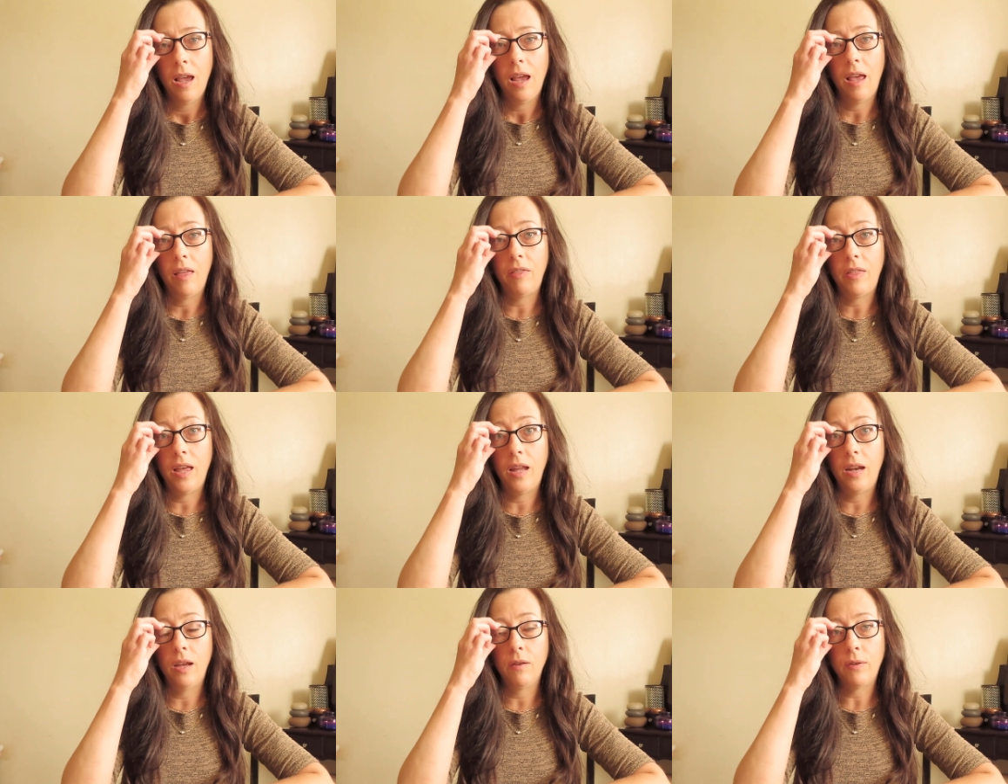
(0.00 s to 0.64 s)
And
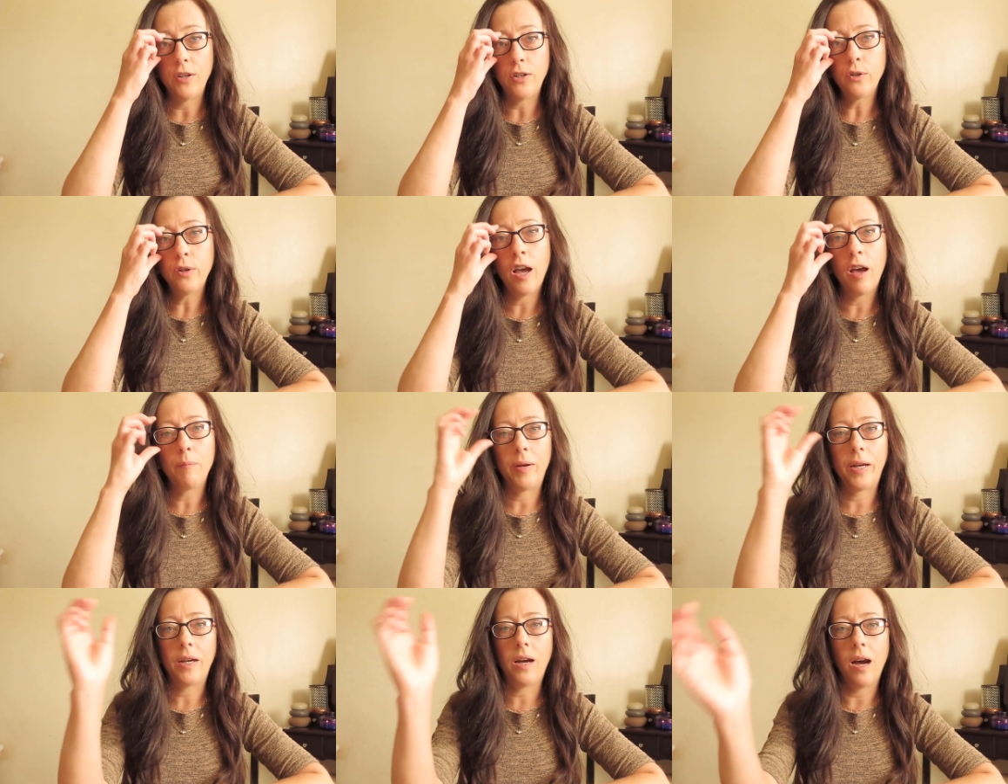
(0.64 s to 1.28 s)
then if I do
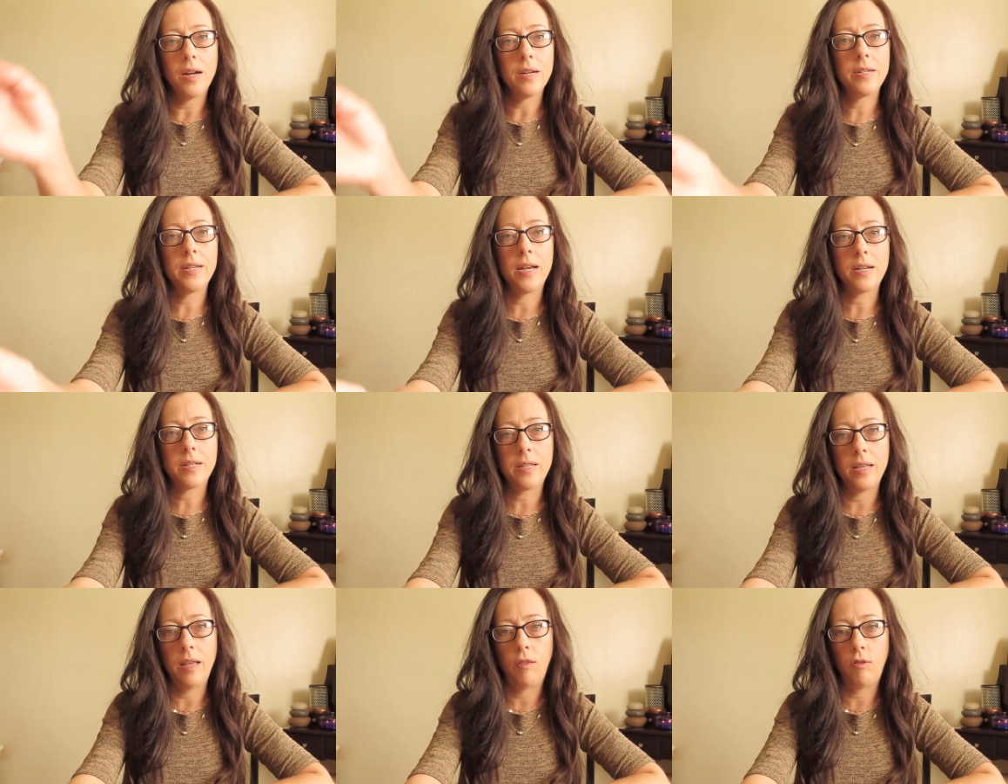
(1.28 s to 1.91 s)
have my
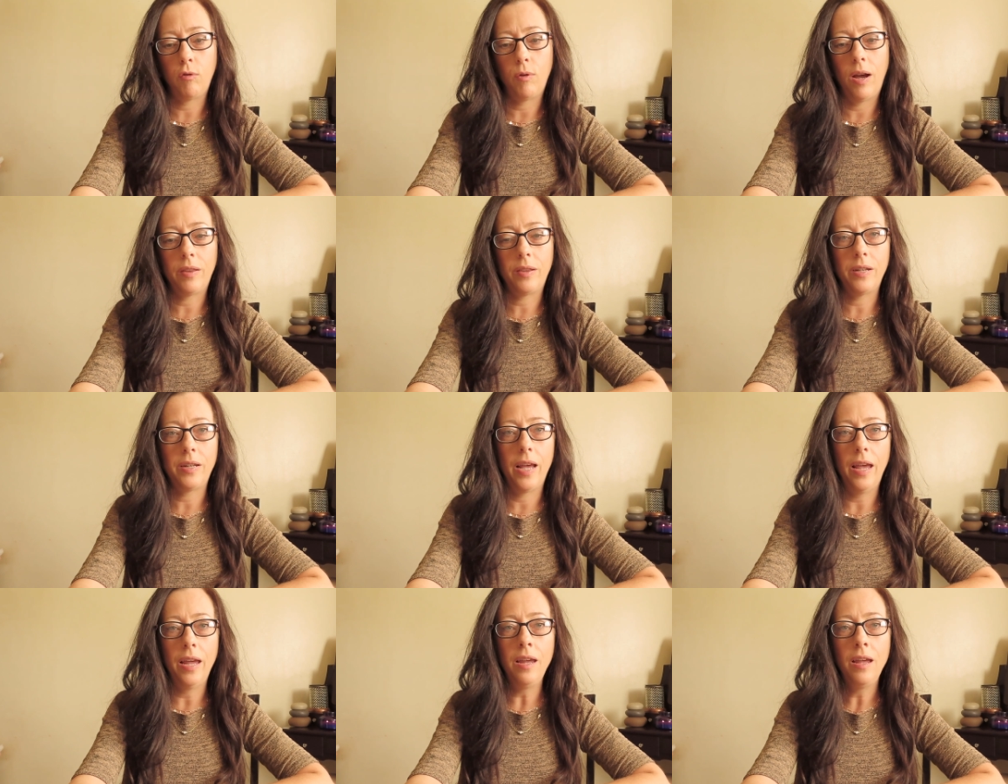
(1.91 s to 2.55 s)
contacts in throughout the
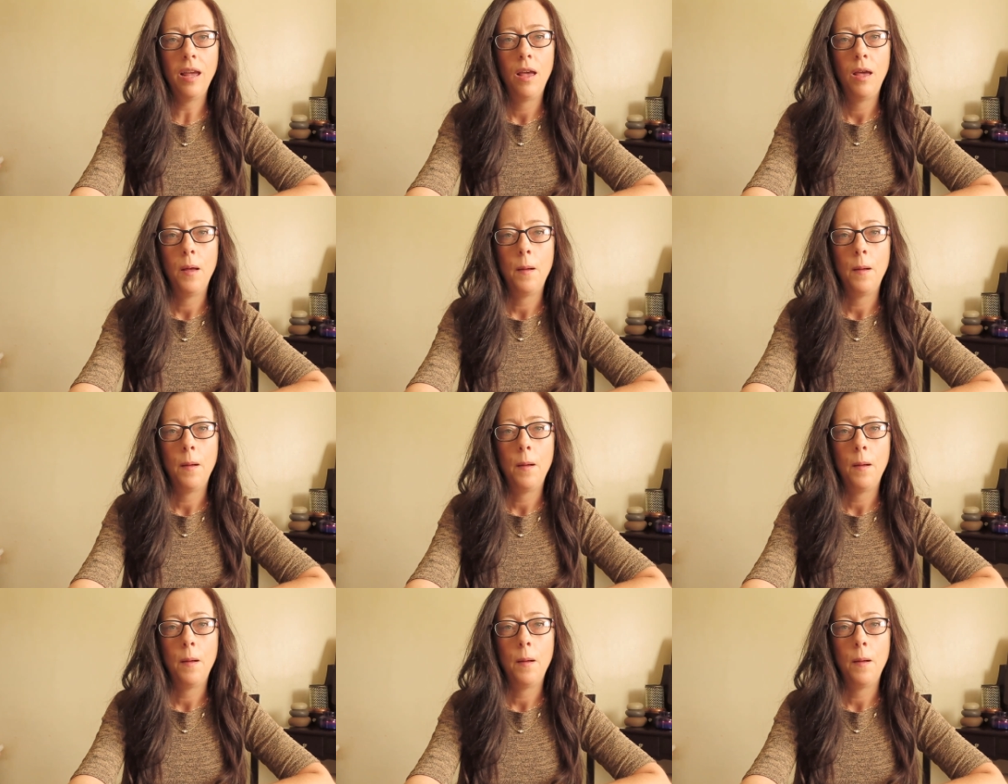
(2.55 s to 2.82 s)
day,